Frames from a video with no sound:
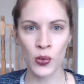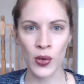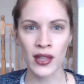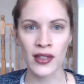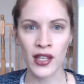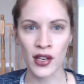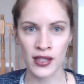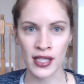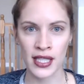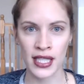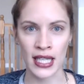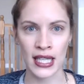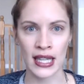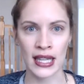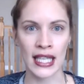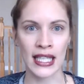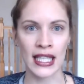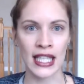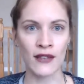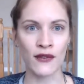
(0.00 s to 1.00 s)
with their teeth
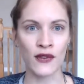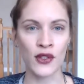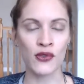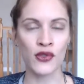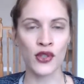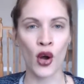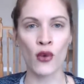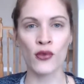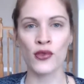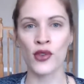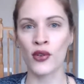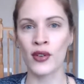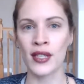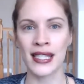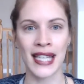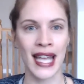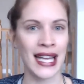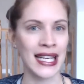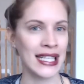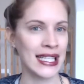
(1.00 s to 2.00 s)
like if you don't notice
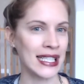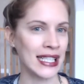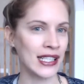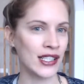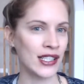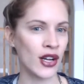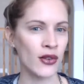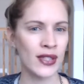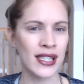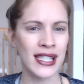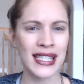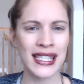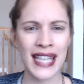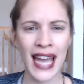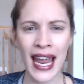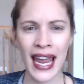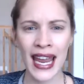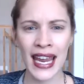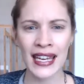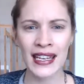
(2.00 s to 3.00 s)
any you know
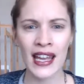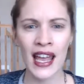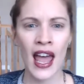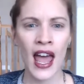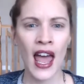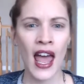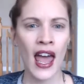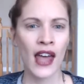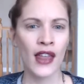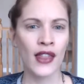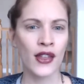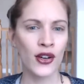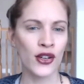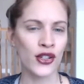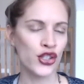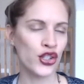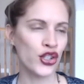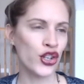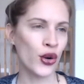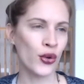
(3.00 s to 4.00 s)
stain
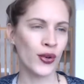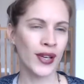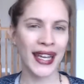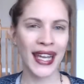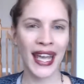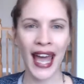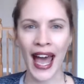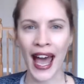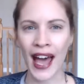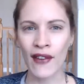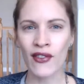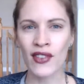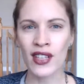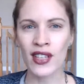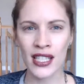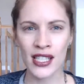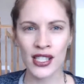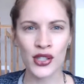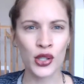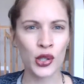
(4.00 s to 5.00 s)
there's no
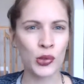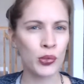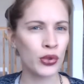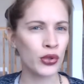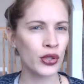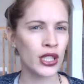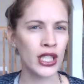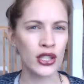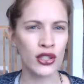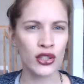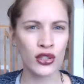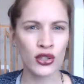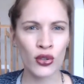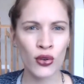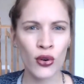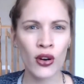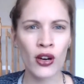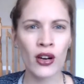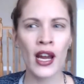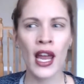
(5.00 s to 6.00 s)
cavities you're pretty
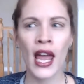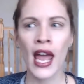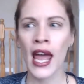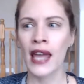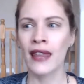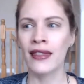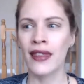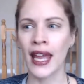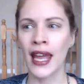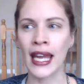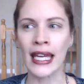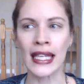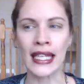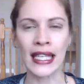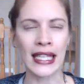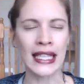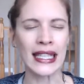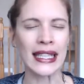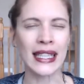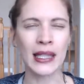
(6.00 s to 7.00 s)
sure they
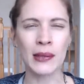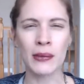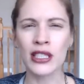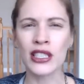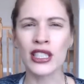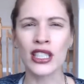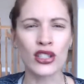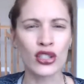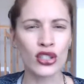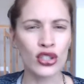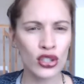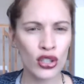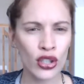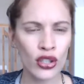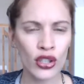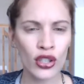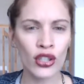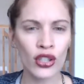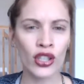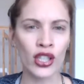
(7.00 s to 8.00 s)
eat limited
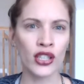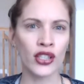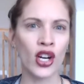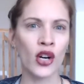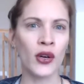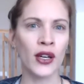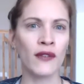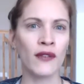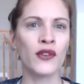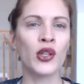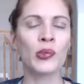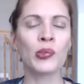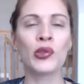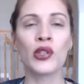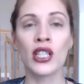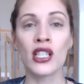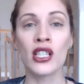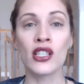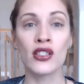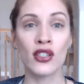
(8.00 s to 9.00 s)
sugar you know if you're
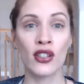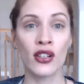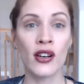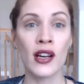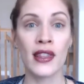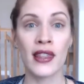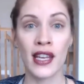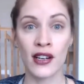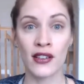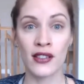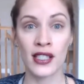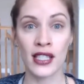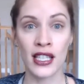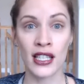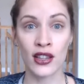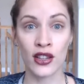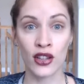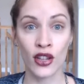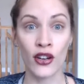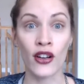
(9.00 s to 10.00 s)
pretty sure their
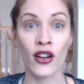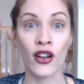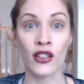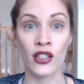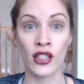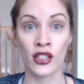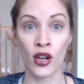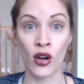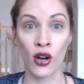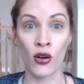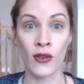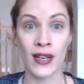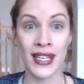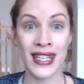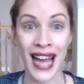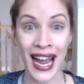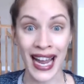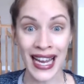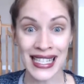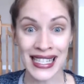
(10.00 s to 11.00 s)
teeth look you know
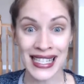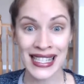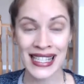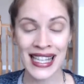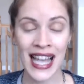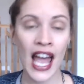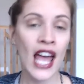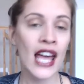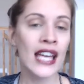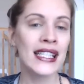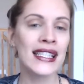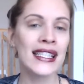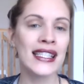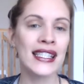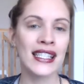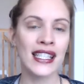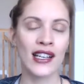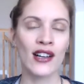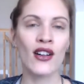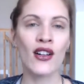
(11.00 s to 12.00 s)
nice
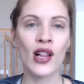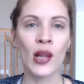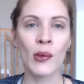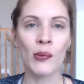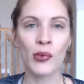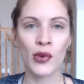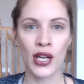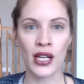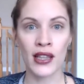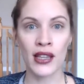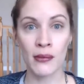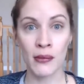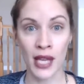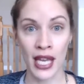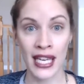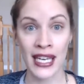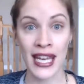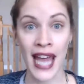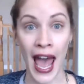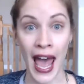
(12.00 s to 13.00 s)
still bring them
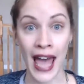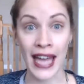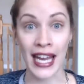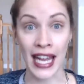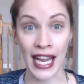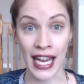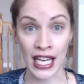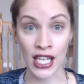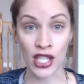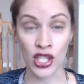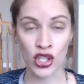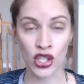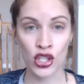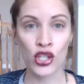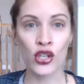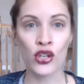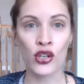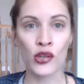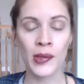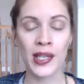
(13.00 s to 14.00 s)
in at age
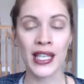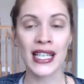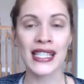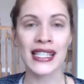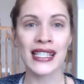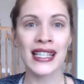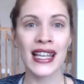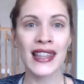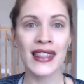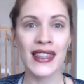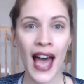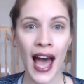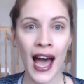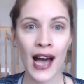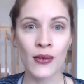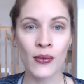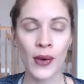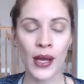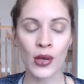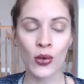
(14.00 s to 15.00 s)
2 because then that
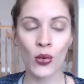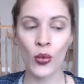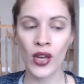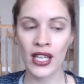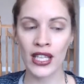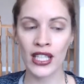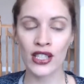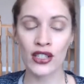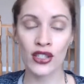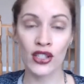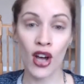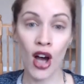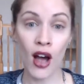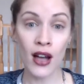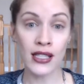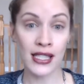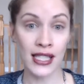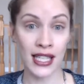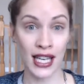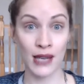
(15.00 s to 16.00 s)
way we can
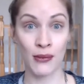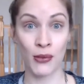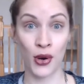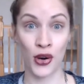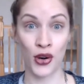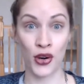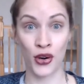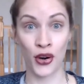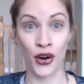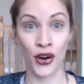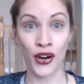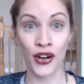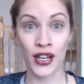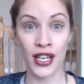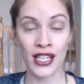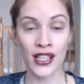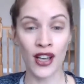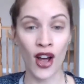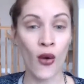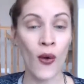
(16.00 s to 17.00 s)
talk to him or her
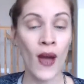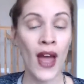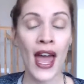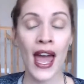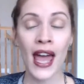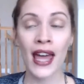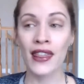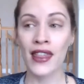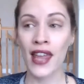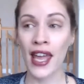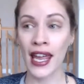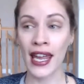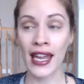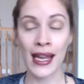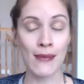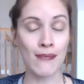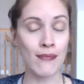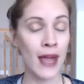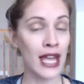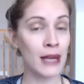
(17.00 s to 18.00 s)
you know
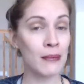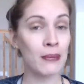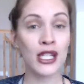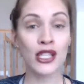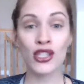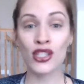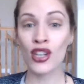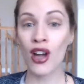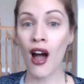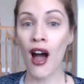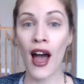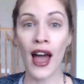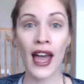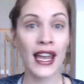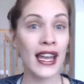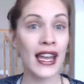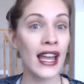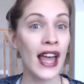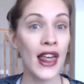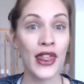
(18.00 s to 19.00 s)
they may be
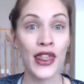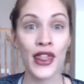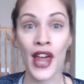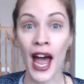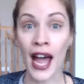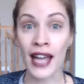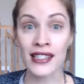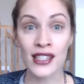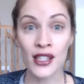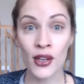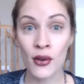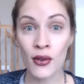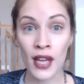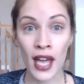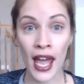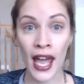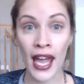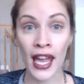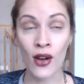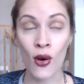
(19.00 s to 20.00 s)
shy that's
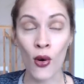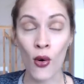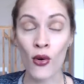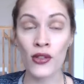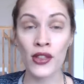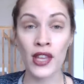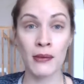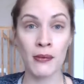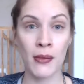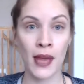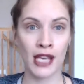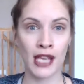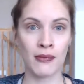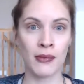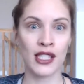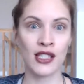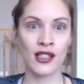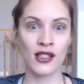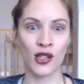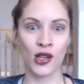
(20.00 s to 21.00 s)
okay or they may
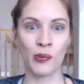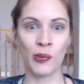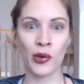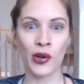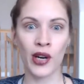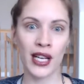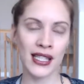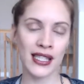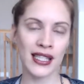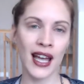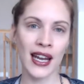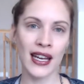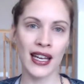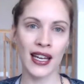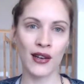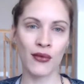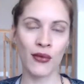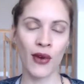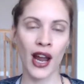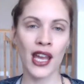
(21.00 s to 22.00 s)
be super
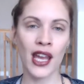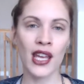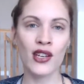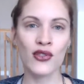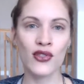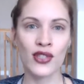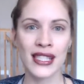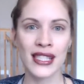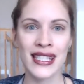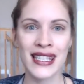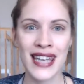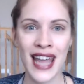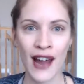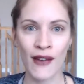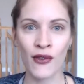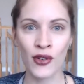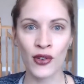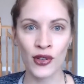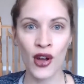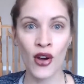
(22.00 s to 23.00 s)
excited right you just
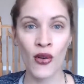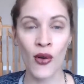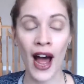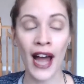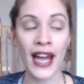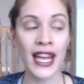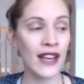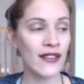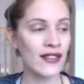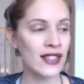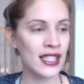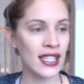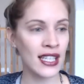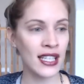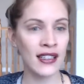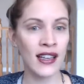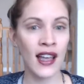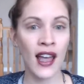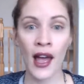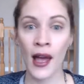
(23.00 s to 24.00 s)
never know i have
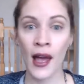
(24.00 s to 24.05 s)
seen